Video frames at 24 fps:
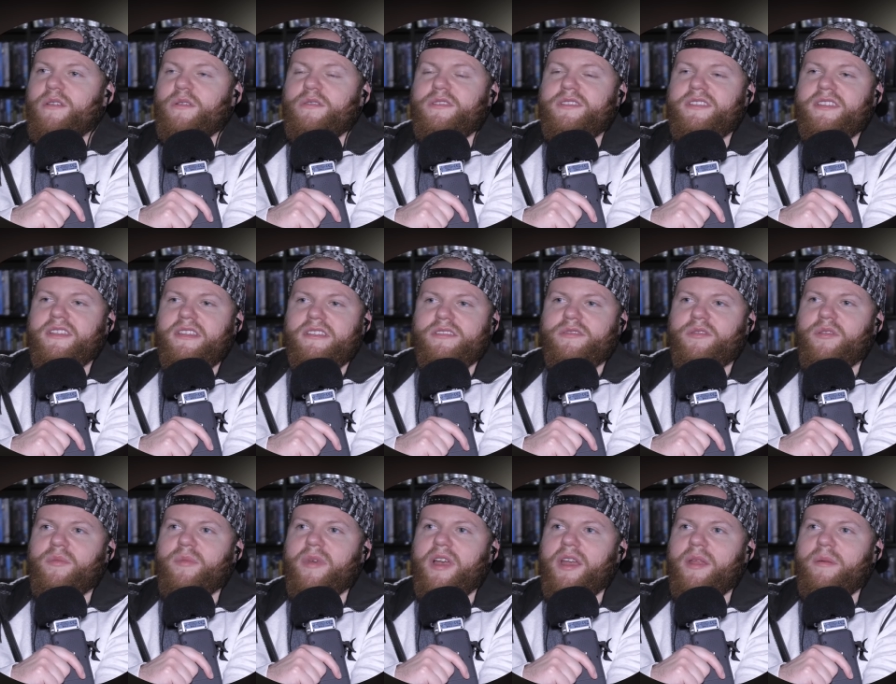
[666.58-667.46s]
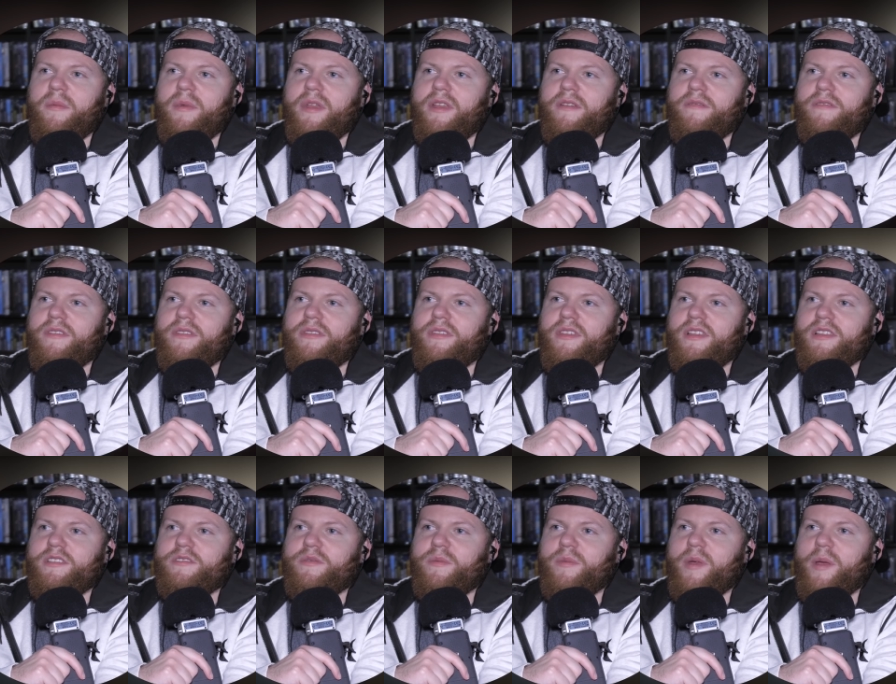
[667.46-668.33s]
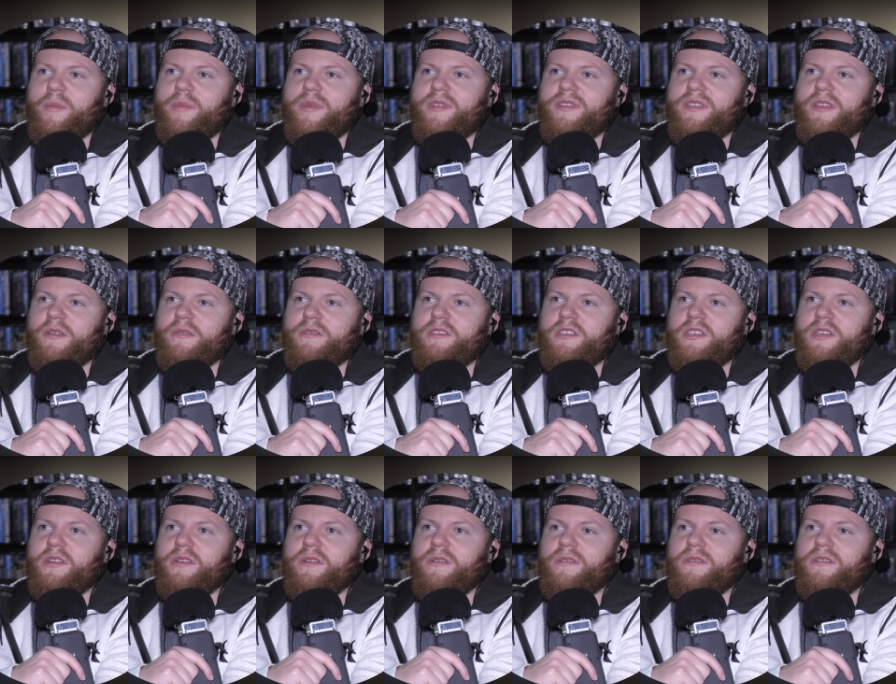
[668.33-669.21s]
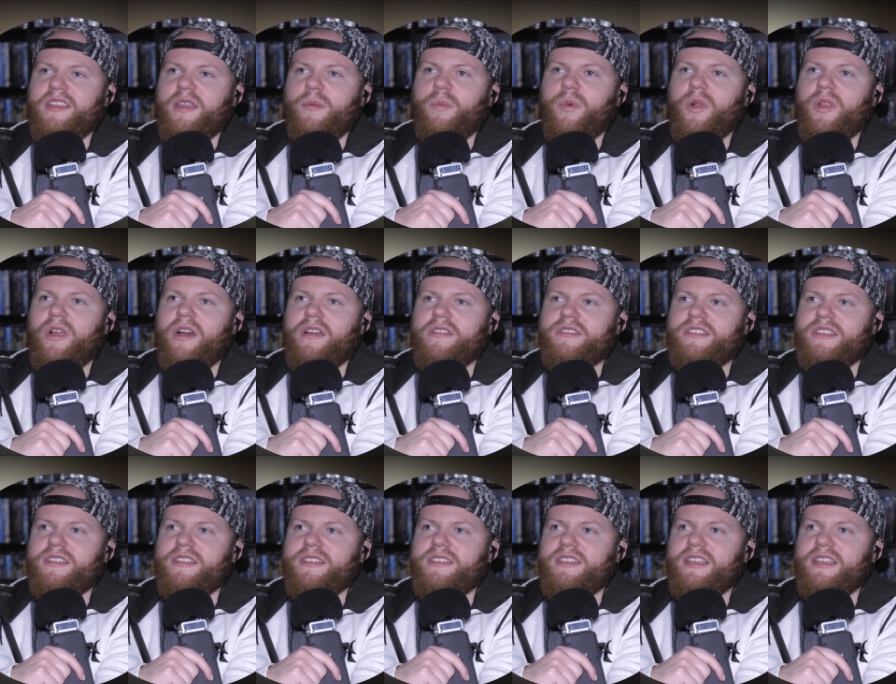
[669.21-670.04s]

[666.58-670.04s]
Those things remind me of the things from episode 2. They belong to the